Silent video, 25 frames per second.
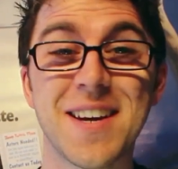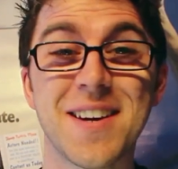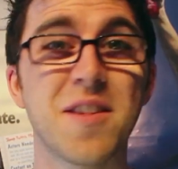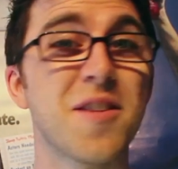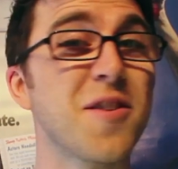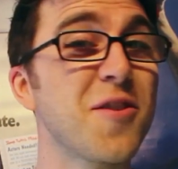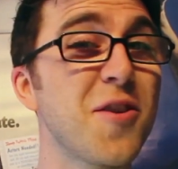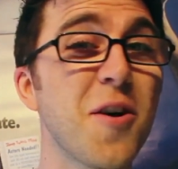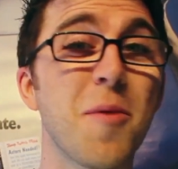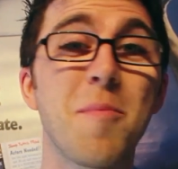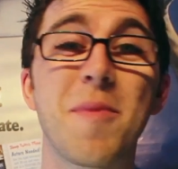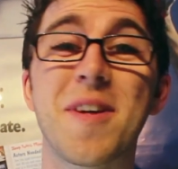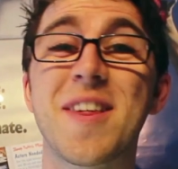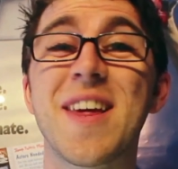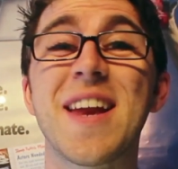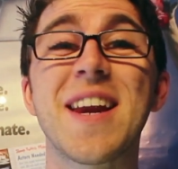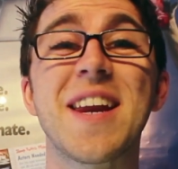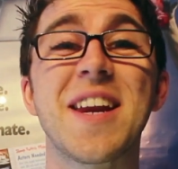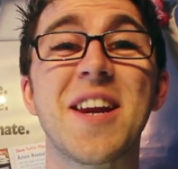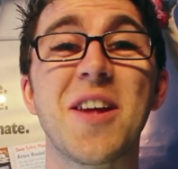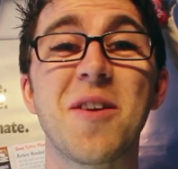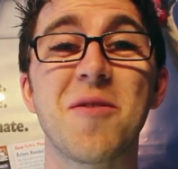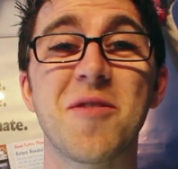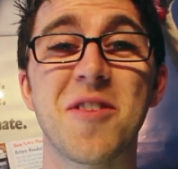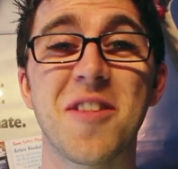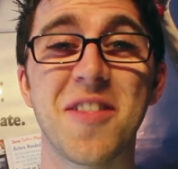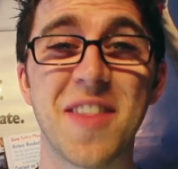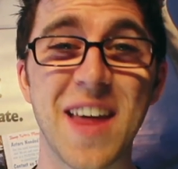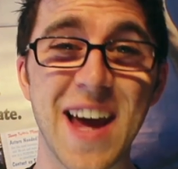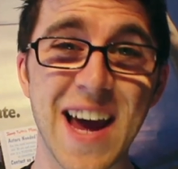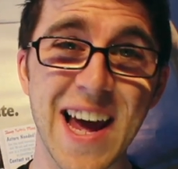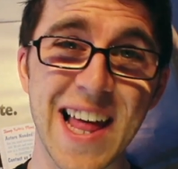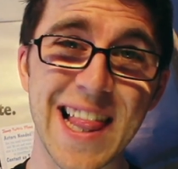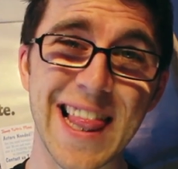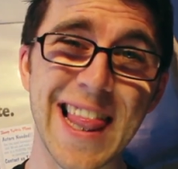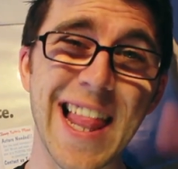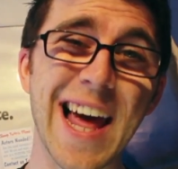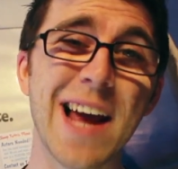So don't miss any news on
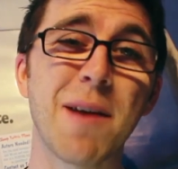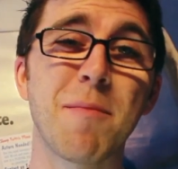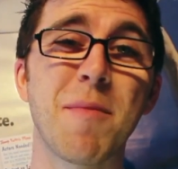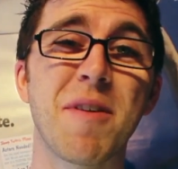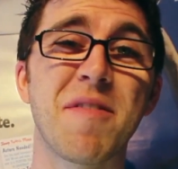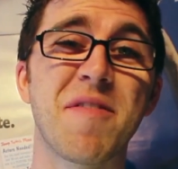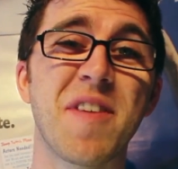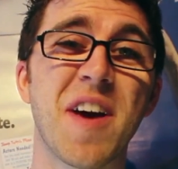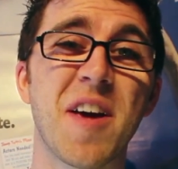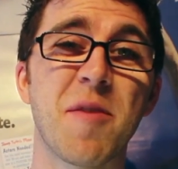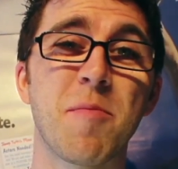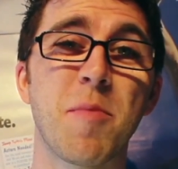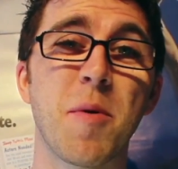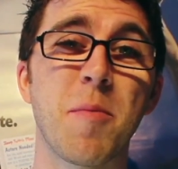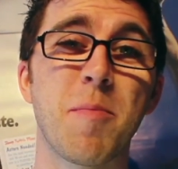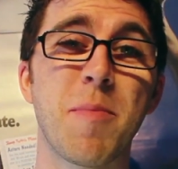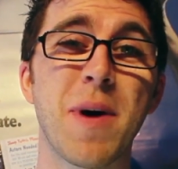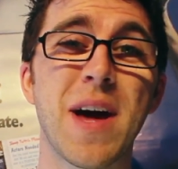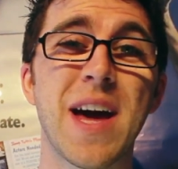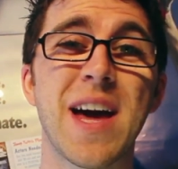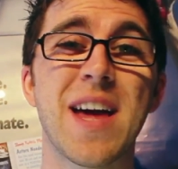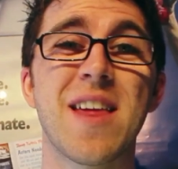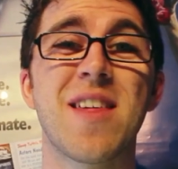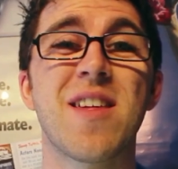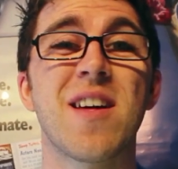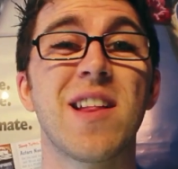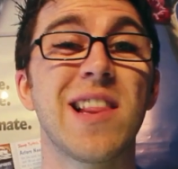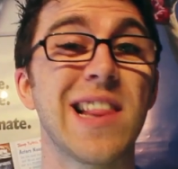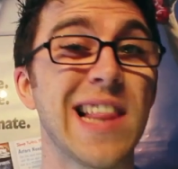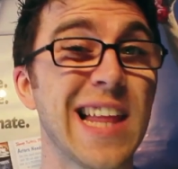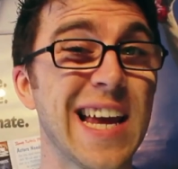there, like my Facebook page,